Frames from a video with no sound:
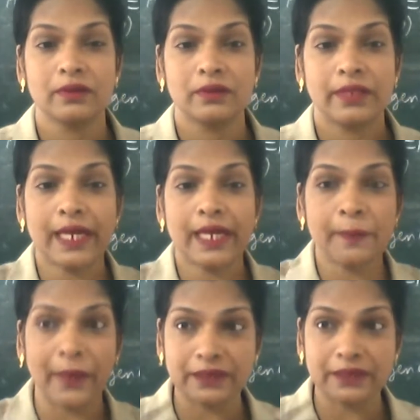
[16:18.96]
They are
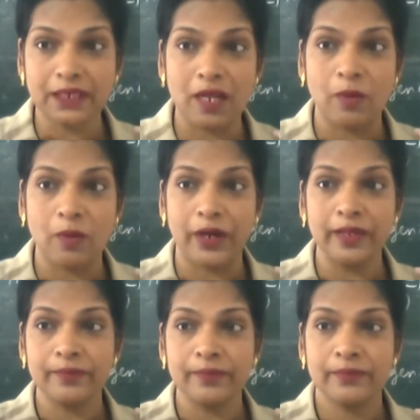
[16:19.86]
pressing our
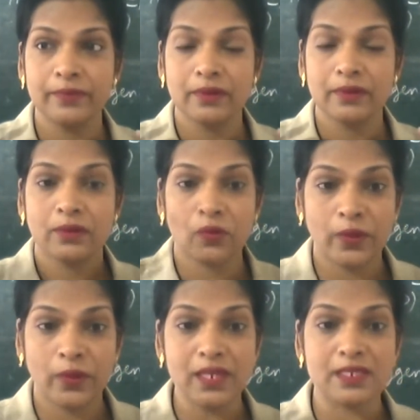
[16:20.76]
body.
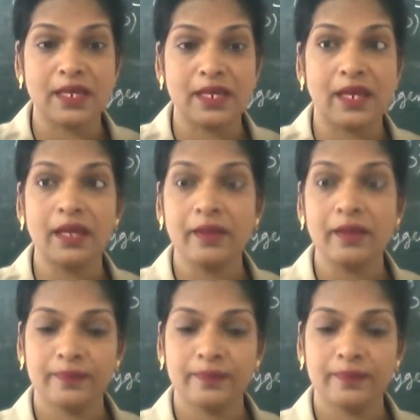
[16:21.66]
We say